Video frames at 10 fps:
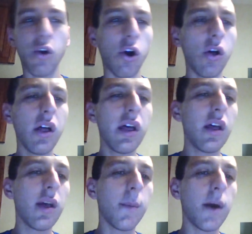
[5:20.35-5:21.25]
at all.
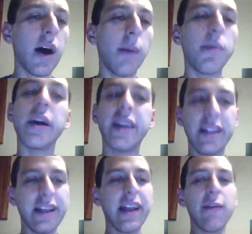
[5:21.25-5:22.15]
But
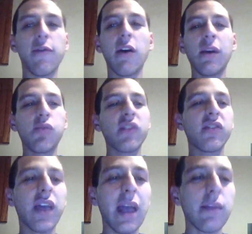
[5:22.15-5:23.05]
he did have a very
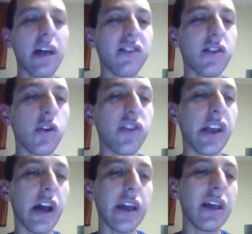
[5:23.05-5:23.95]
impressive game last Thursday
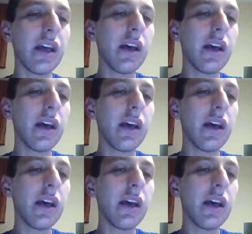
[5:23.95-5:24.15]
night.